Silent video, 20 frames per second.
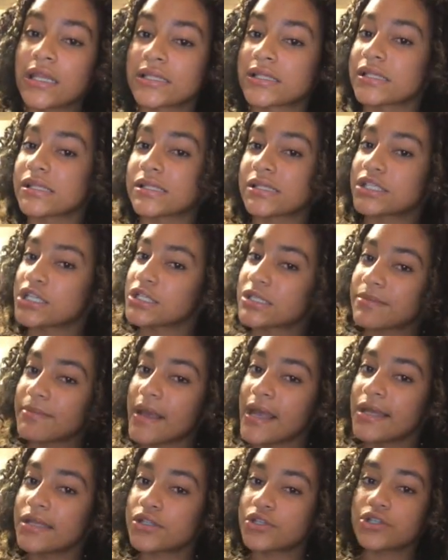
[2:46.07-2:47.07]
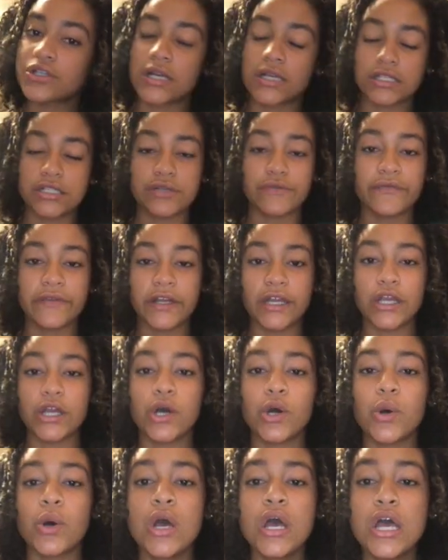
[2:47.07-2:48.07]
This is just my introduction
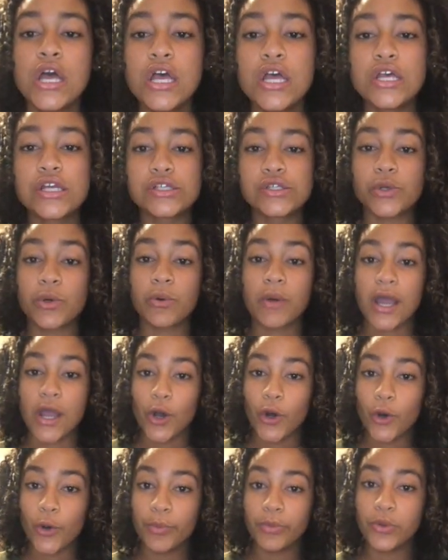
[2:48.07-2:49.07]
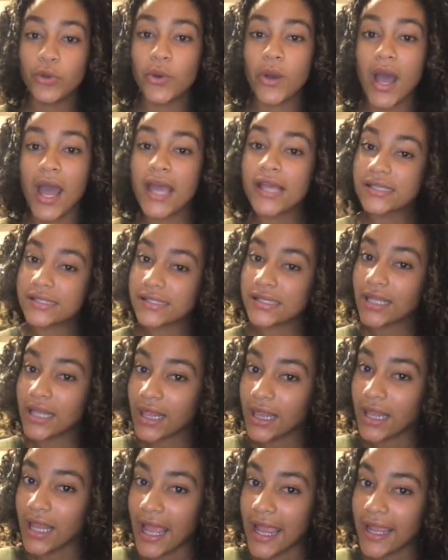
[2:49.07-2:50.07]
video. So, I hope you guys
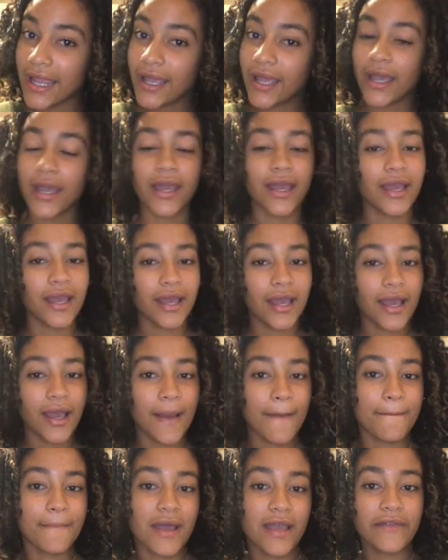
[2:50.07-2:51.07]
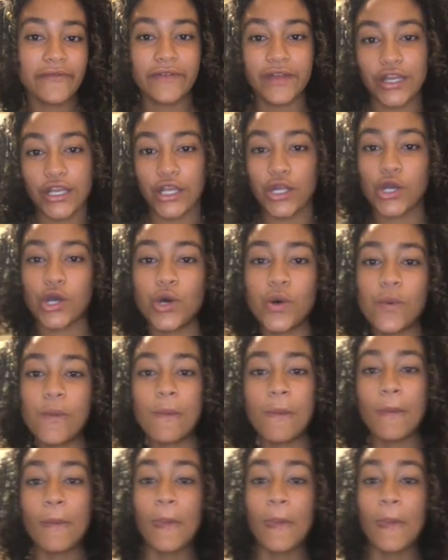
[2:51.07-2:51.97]
like my video.